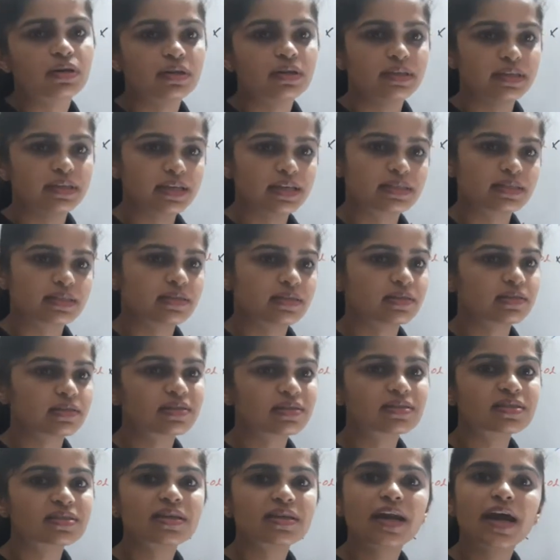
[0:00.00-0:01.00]
Yes, this
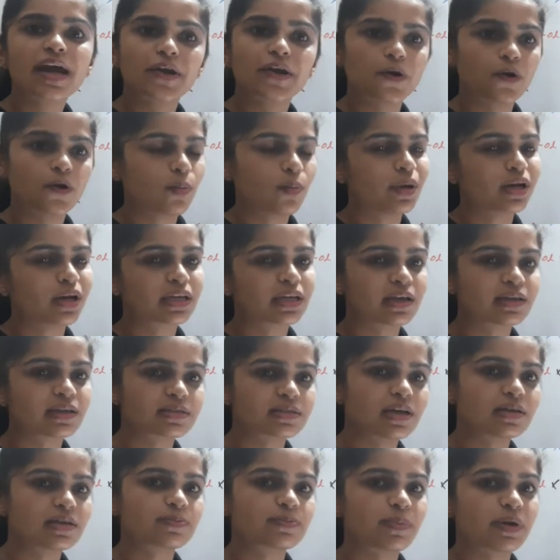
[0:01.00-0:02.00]
is the right. Noble gases
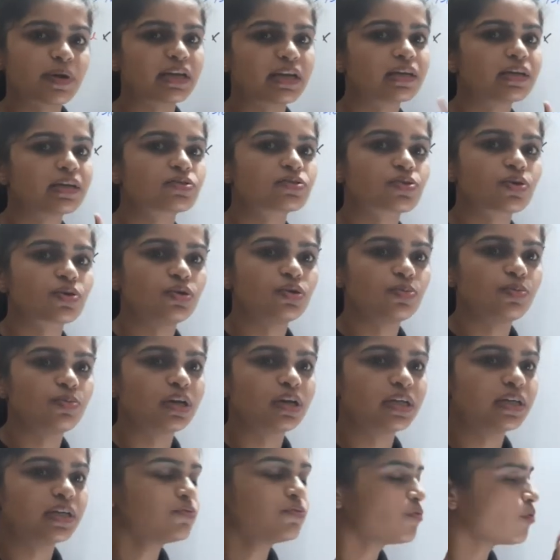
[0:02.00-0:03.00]
are sparingly soluble
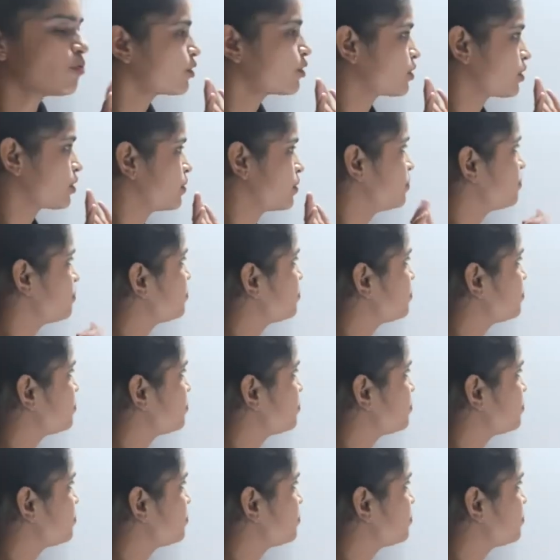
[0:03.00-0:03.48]
in water.